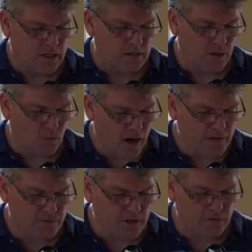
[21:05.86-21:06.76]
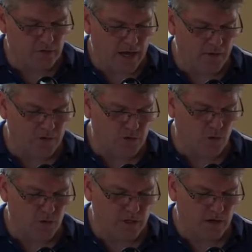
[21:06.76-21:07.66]
The wife doesn't have
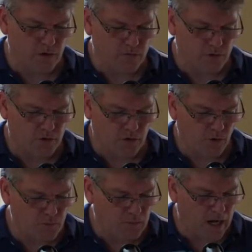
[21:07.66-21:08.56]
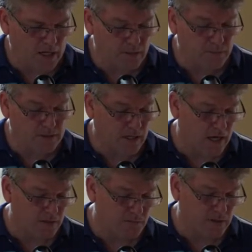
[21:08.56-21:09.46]
authority over her own body, but the
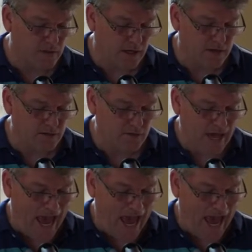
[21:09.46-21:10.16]
husband does.